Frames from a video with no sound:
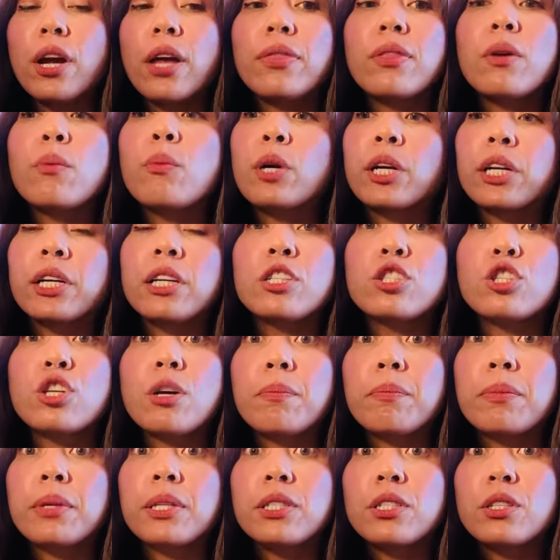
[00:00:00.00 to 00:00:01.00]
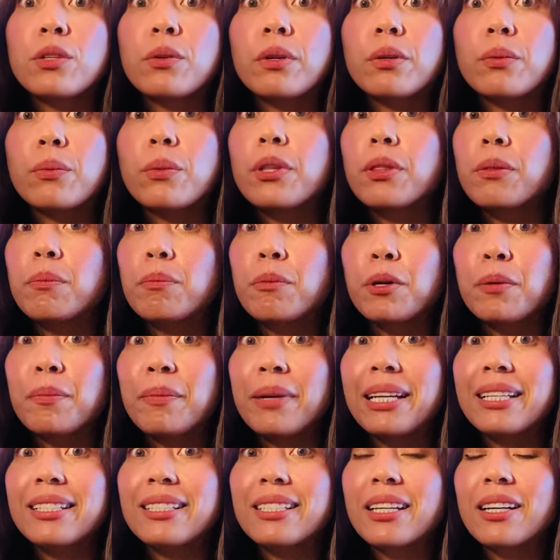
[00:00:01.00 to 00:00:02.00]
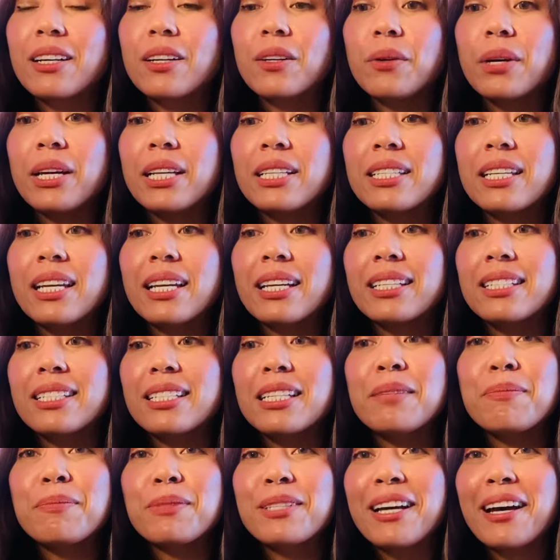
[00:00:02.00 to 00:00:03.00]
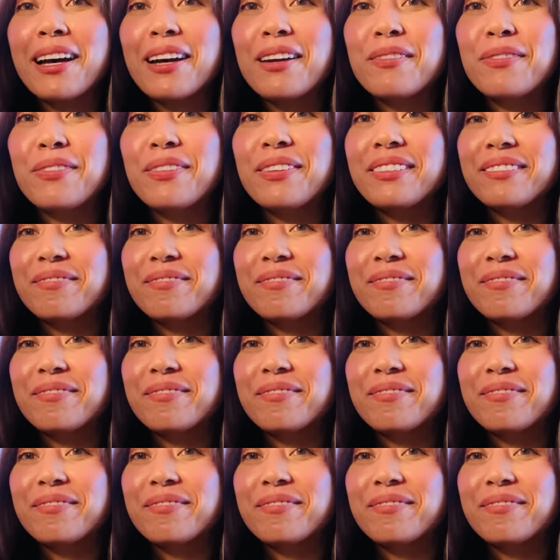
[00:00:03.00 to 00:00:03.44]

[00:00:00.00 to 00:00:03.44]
and then we're going to jump into it with Mermaid Tarot and take a deep dive,